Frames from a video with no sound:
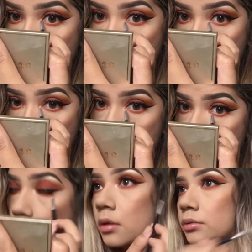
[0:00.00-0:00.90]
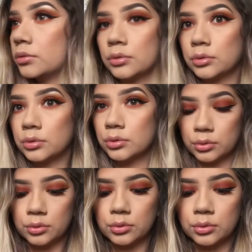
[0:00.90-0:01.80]
shades to make sure it
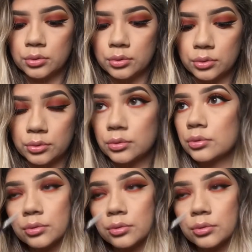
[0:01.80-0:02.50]
doesn't, you know, it